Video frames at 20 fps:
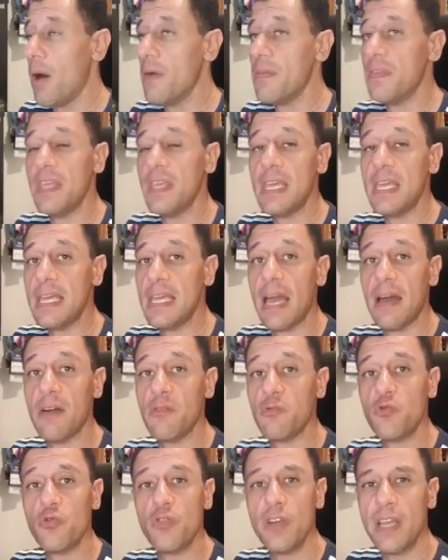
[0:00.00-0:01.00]
the
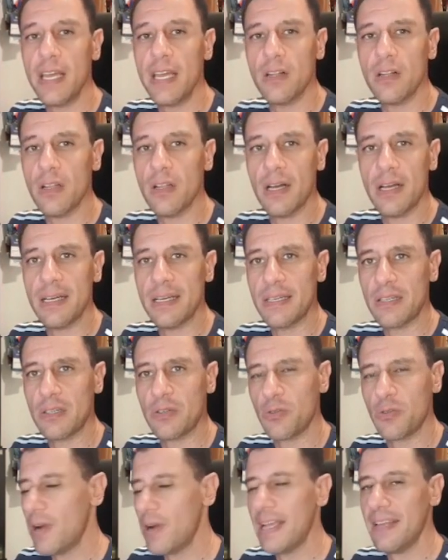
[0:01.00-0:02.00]
real
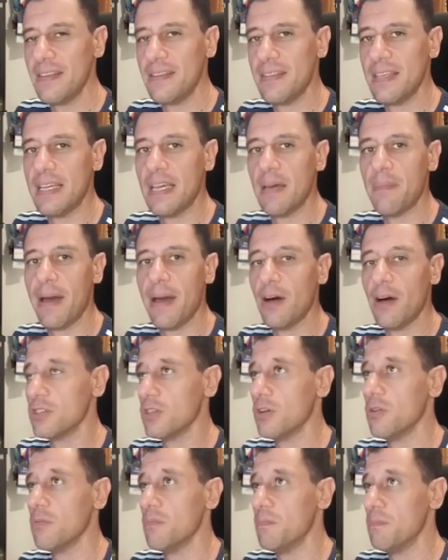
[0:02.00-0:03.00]
great thing
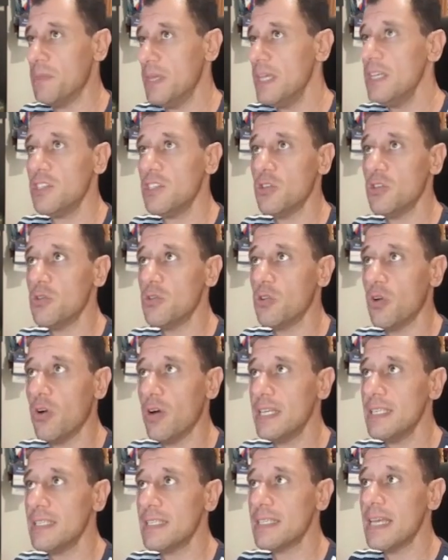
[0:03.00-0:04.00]
about these two
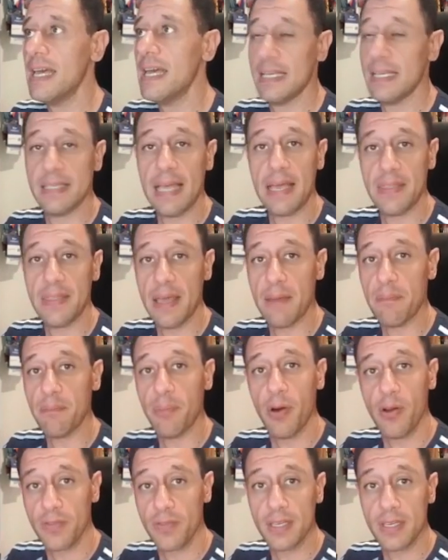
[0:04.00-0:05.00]
coins is that they're
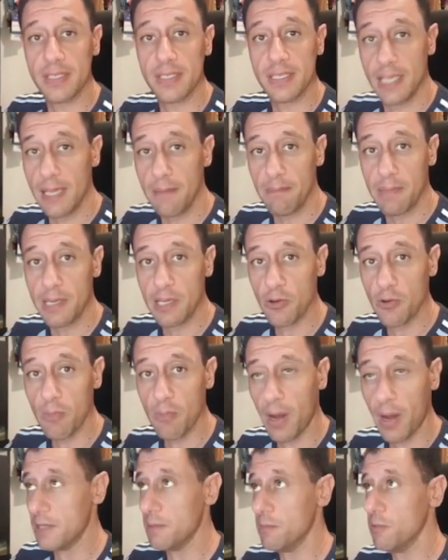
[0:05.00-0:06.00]
both C P U
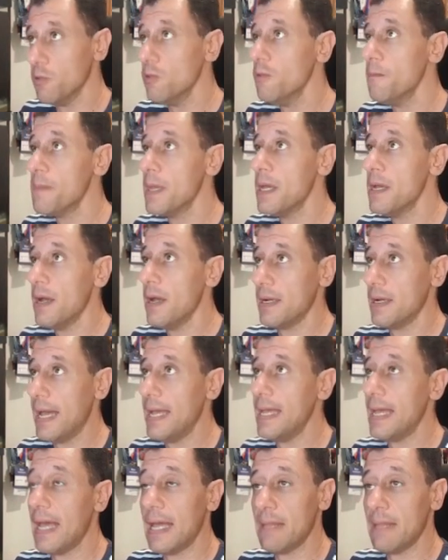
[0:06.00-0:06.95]
mineable, okay?